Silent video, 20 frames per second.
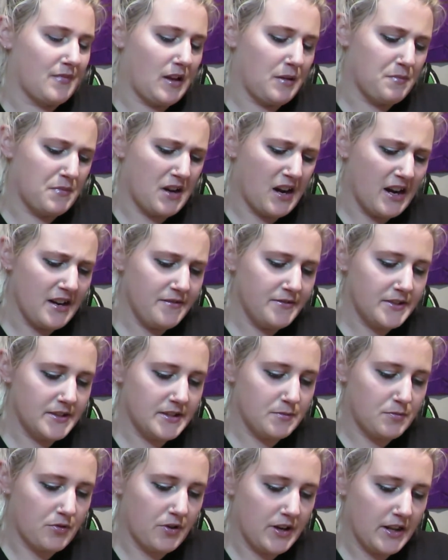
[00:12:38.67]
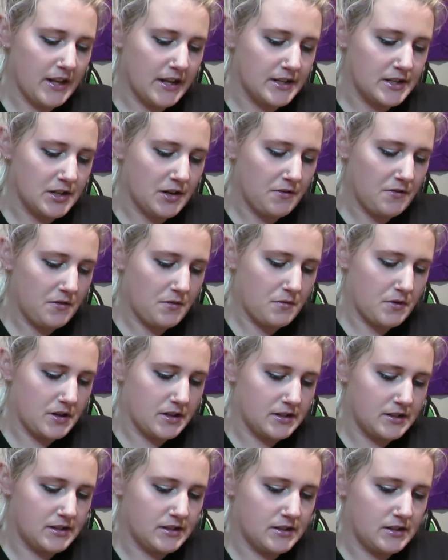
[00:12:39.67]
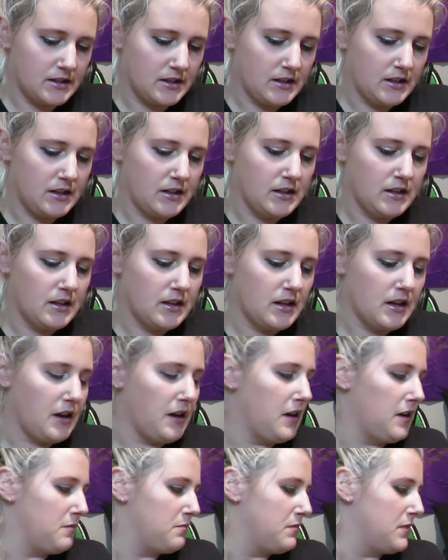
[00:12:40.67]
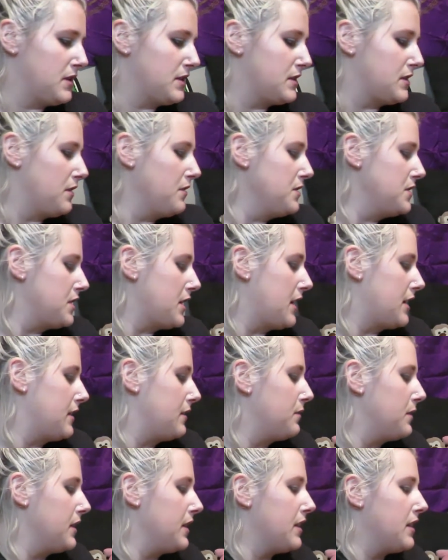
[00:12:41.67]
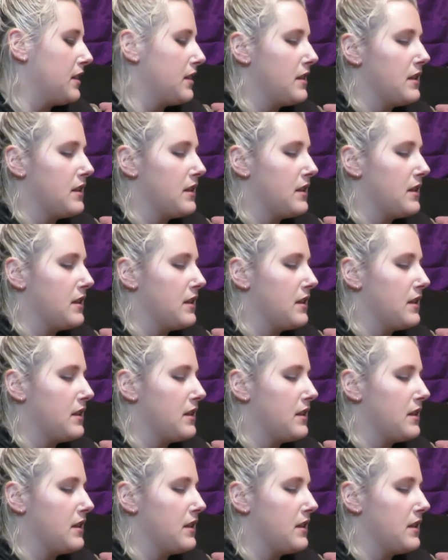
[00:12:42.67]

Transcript: I'm kind of disappointed I don't know what it's um, associated with.